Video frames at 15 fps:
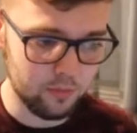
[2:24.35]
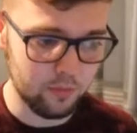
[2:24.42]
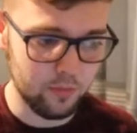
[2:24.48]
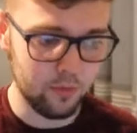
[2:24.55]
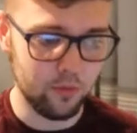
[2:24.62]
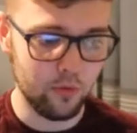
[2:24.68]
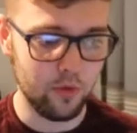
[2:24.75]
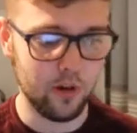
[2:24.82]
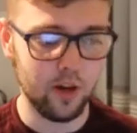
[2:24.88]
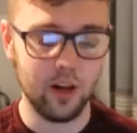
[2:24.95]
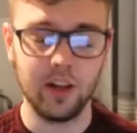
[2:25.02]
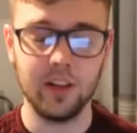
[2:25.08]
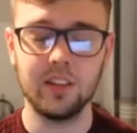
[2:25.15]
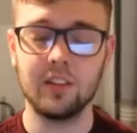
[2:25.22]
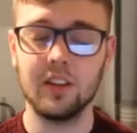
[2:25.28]
before
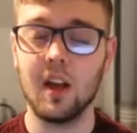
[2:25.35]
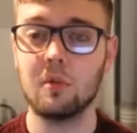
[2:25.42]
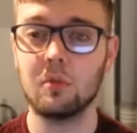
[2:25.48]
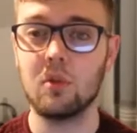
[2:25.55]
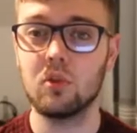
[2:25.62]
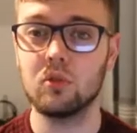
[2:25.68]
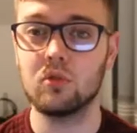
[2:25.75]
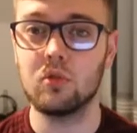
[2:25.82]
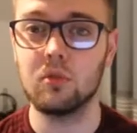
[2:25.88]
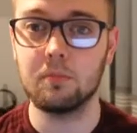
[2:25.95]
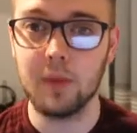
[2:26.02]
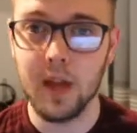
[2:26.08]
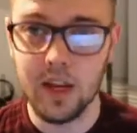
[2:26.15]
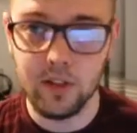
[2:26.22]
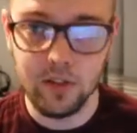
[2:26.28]
a Sam Cosgrove
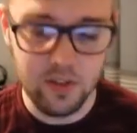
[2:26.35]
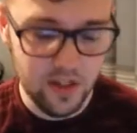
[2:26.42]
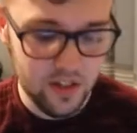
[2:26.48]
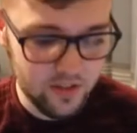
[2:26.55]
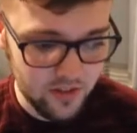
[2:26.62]
penalty.